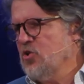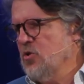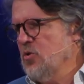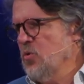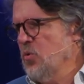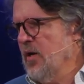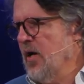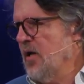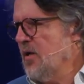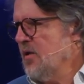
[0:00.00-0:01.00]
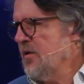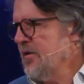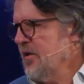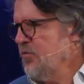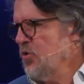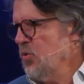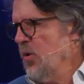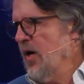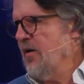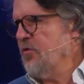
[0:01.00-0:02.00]
you that if you
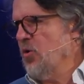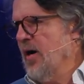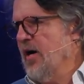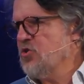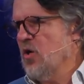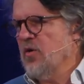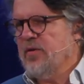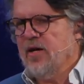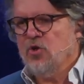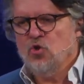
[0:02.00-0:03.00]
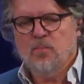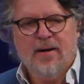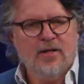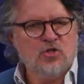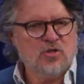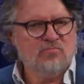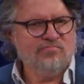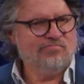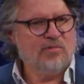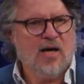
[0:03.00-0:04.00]
have your eyes on that new mansion,
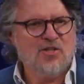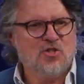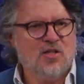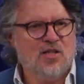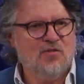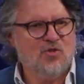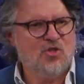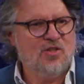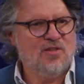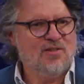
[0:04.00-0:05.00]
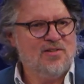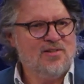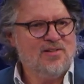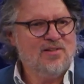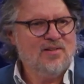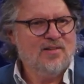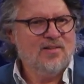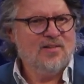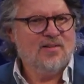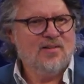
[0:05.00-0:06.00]
God's going to give it to you.
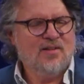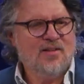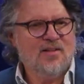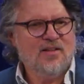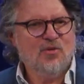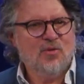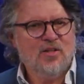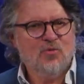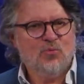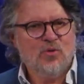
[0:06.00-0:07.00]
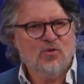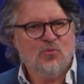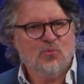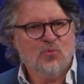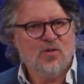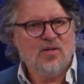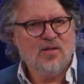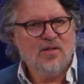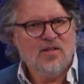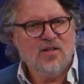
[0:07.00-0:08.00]
Uh, if, if,
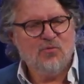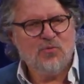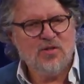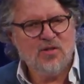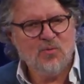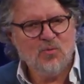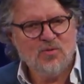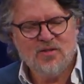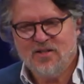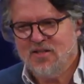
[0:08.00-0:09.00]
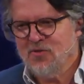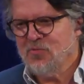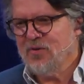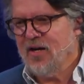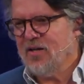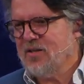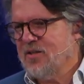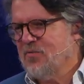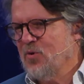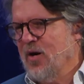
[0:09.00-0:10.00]
if, the, if, that,
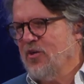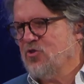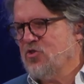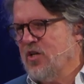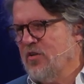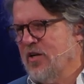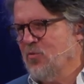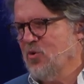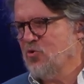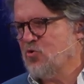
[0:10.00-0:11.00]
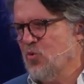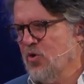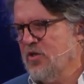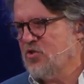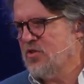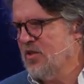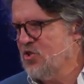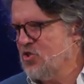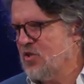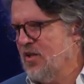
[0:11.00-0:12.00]
if your eyes are set on that Rolls Royce, then
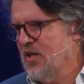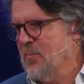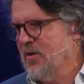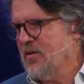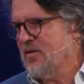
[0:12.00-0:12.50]
just claim it.